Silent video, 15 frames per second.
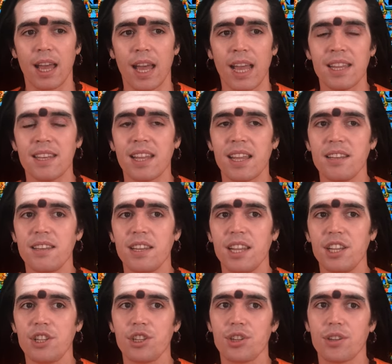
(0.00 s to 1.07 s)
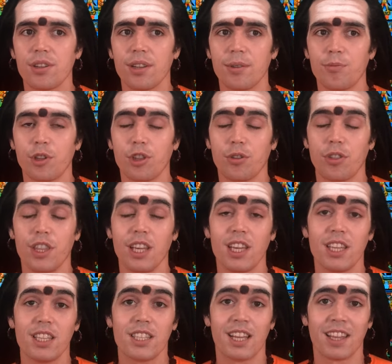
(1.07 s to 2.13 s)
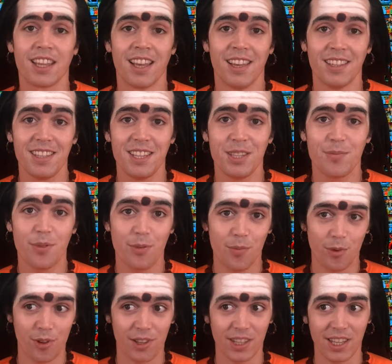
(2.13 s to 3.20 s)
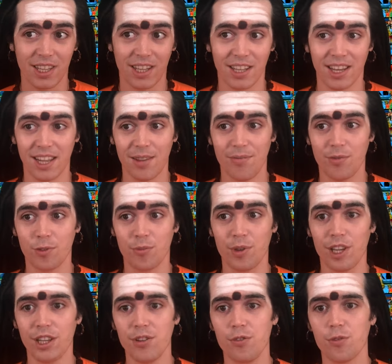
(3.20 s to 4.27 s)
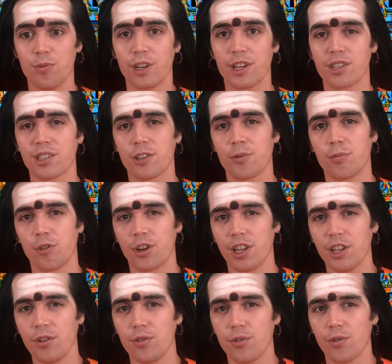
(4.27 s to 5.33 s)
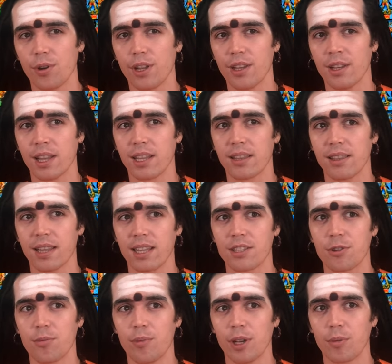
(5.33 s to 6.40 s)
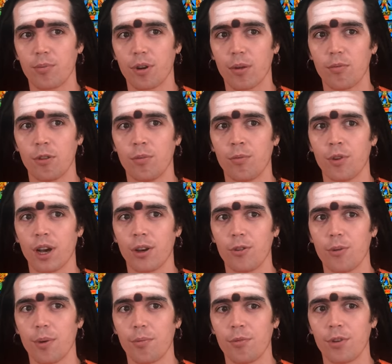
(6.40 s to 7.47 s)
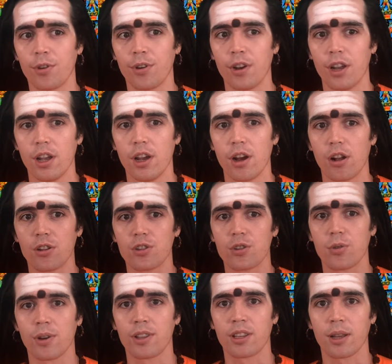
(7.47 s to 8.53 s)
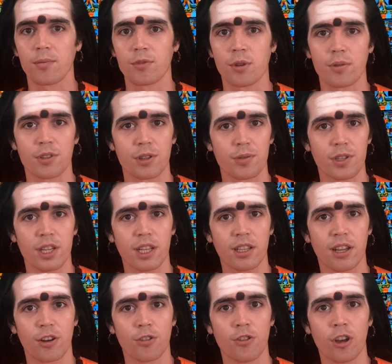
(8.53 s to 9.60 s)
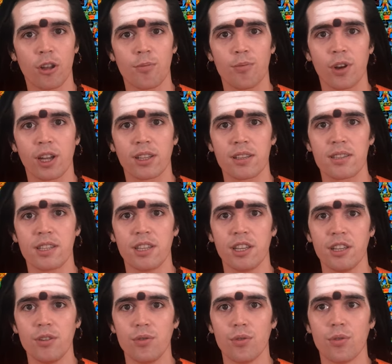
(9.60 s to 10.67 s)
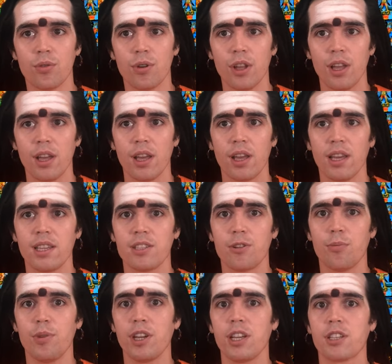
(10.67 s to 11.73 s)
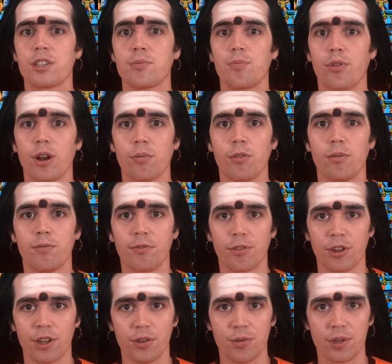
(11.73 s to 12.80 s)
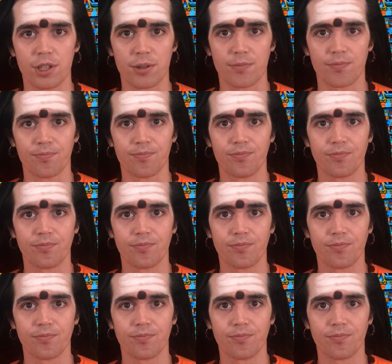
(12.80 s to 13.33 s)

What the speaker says: the thing is that these people, they claim to be Hindu because they're born Hindu, and that's a big problem. I remember also one time Swamiji was saying that a non-practicing Hindu is the biggest problem for Hinduism.